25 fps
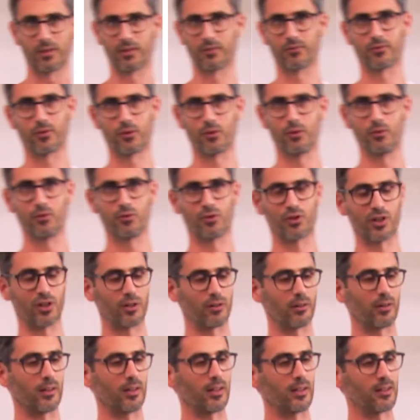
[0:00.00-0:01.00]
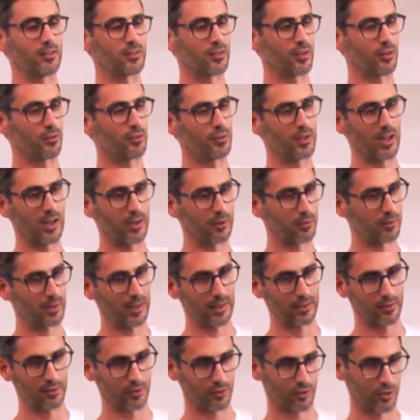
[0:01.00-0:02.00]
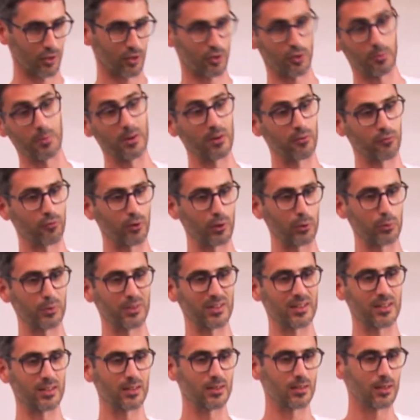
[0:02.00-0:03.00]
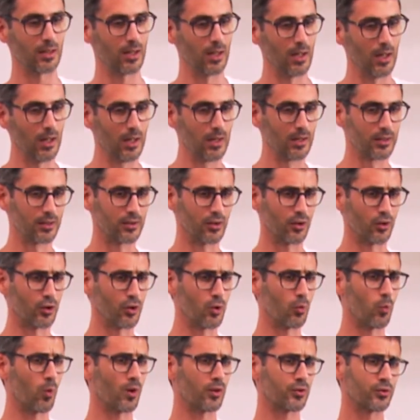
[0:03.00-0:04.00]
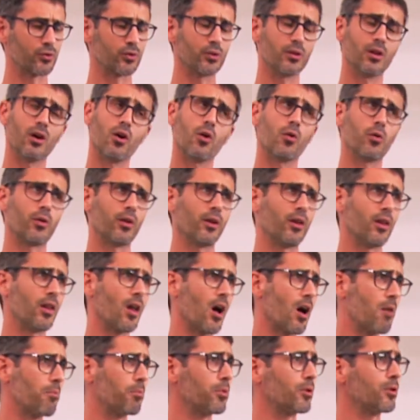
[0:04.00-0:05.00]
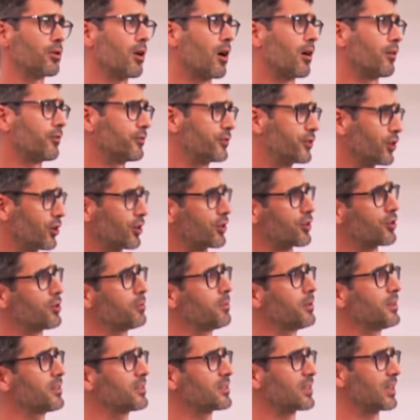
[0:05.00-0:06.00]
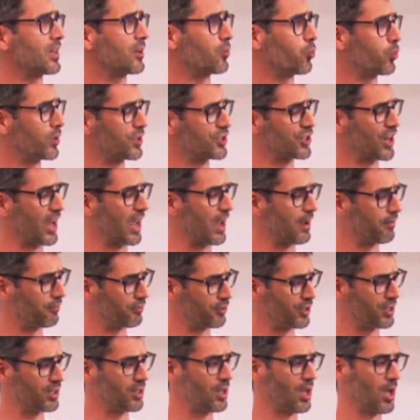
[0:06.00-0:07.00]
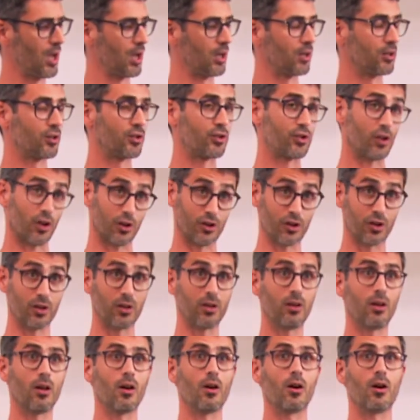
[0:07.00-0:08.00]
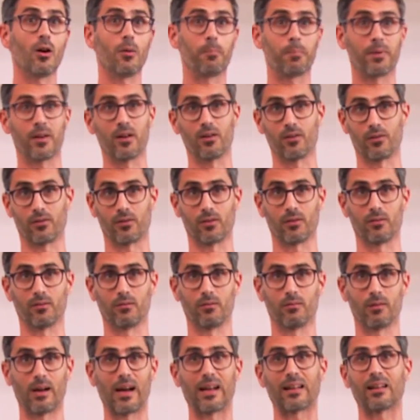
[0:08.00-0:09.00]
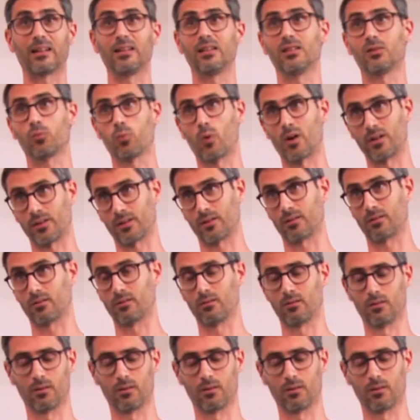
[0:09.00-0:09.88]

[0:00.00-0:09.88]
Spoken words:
this for you generally. So you calculate the document frequencies. So you want to know the number of documents in which every token appears, at least once.